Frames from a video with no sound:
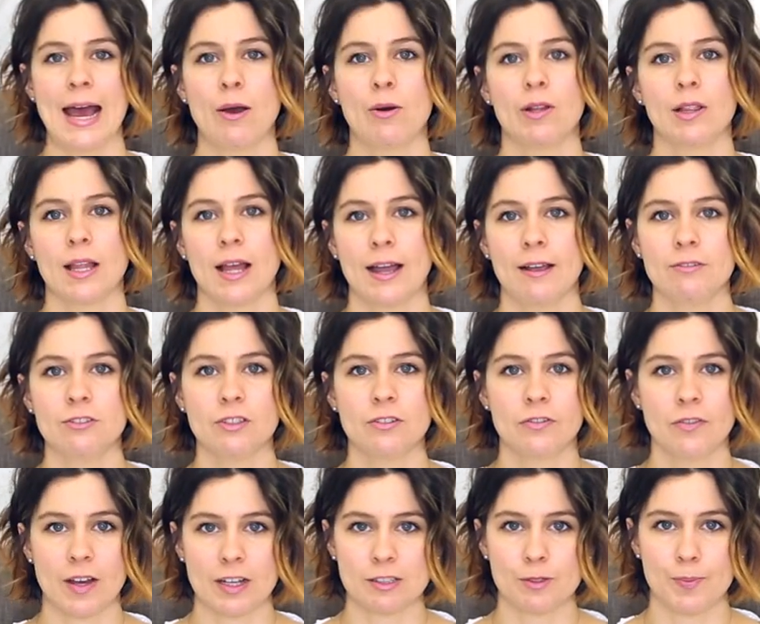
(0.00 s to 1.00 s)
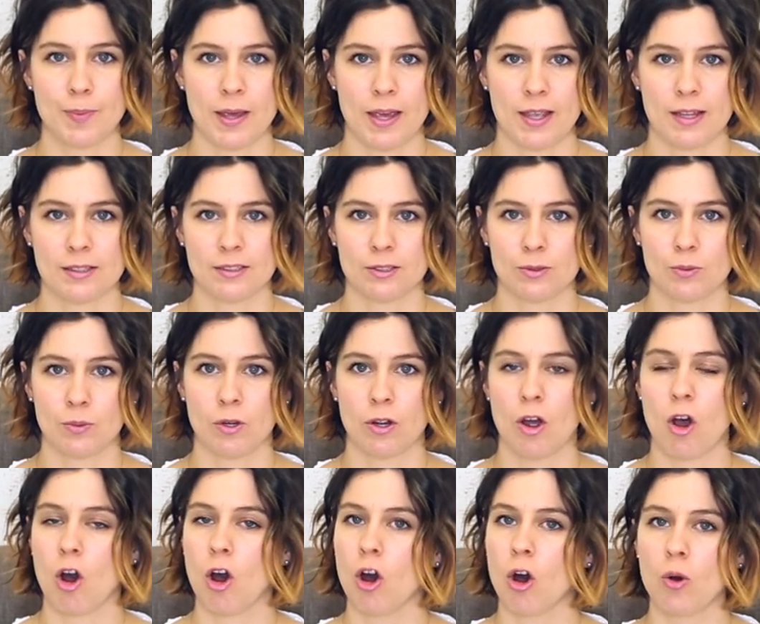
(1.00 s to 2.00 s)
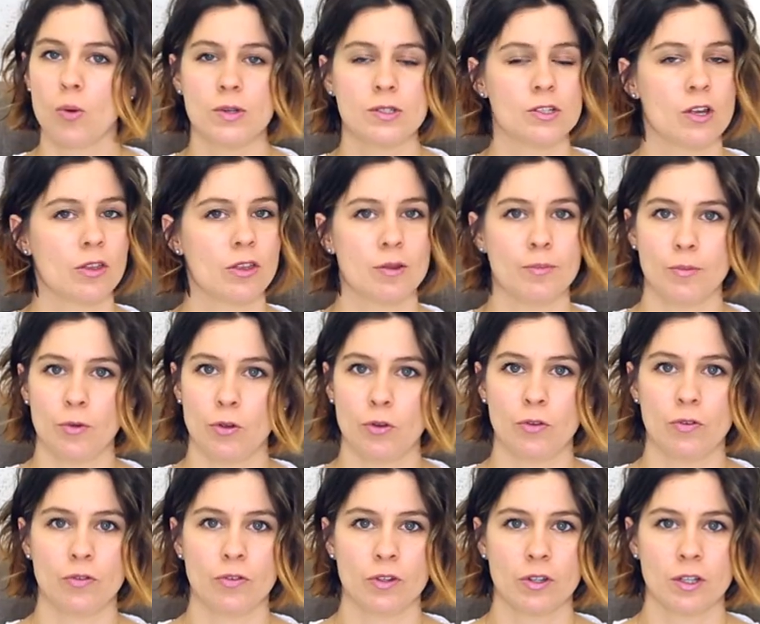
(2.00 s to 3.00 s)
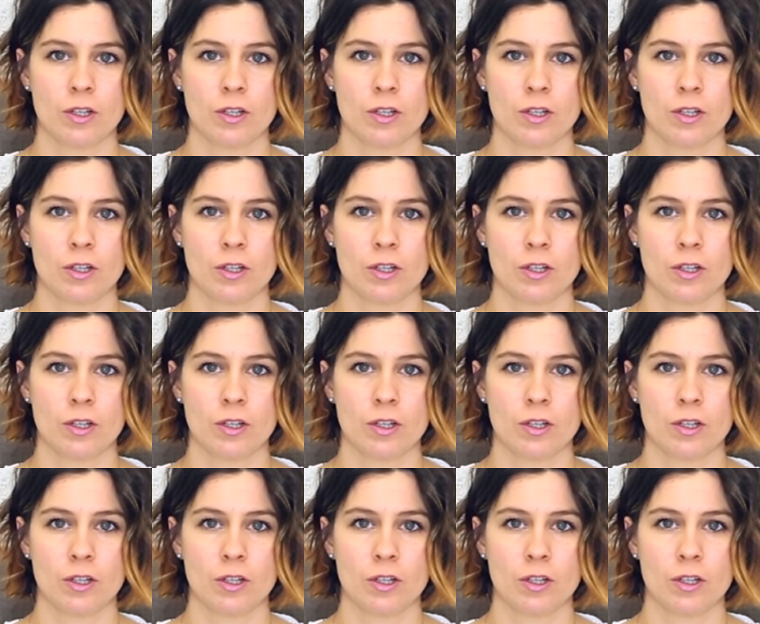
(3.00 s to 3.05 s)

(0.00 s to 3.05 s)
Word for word: Our lives are fast paced, we're always on the move.